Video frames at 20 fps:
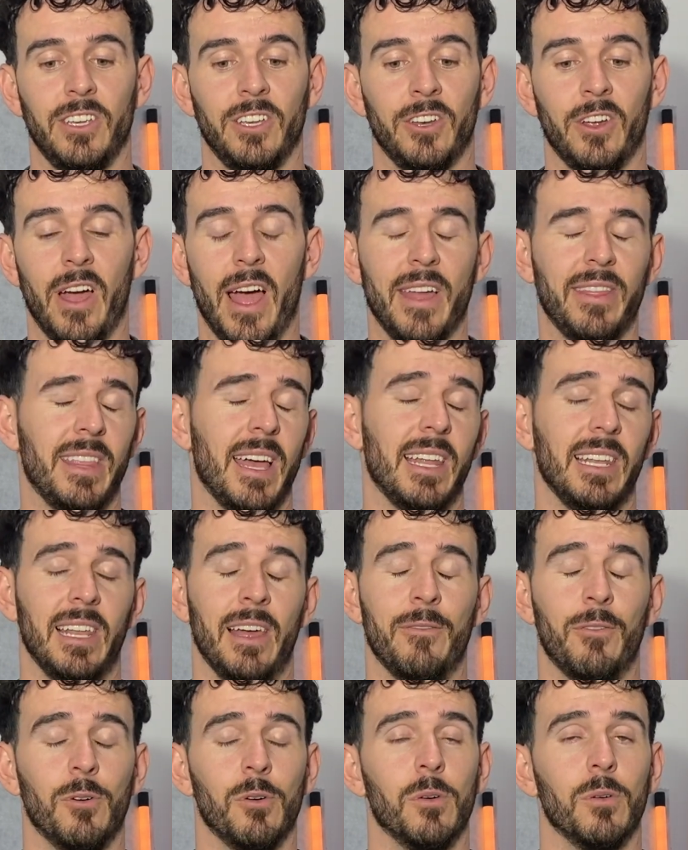at that
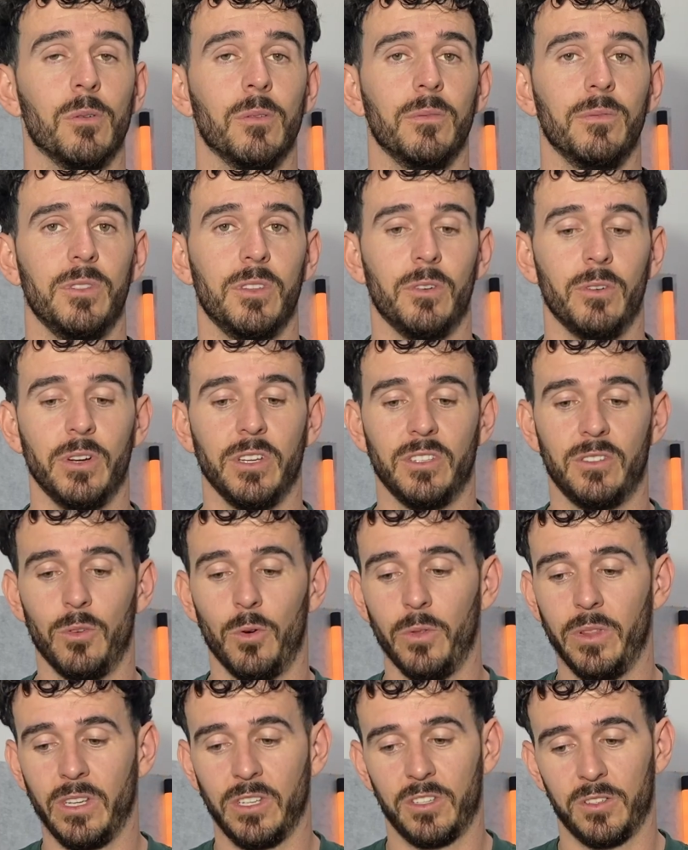level, there is
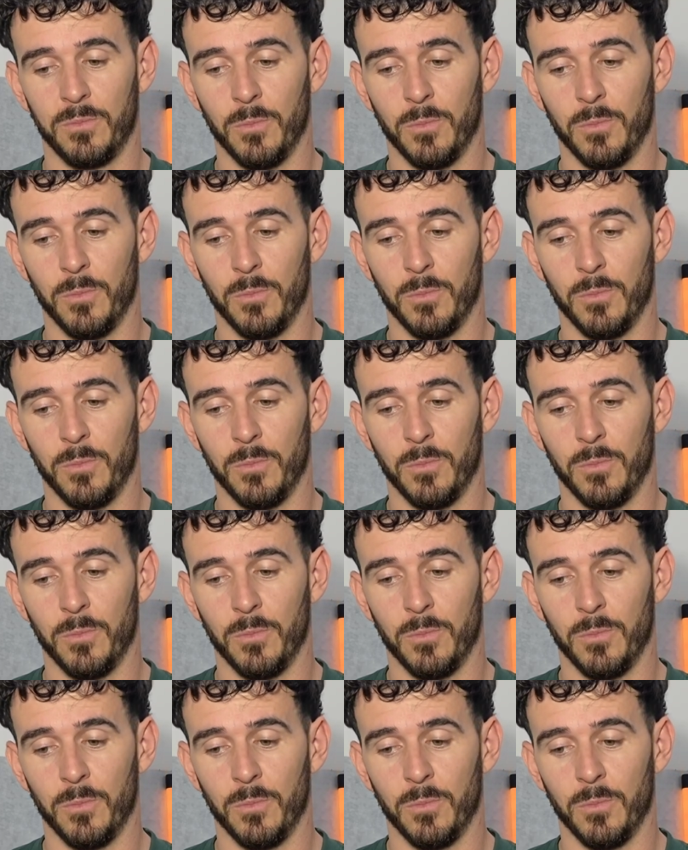all these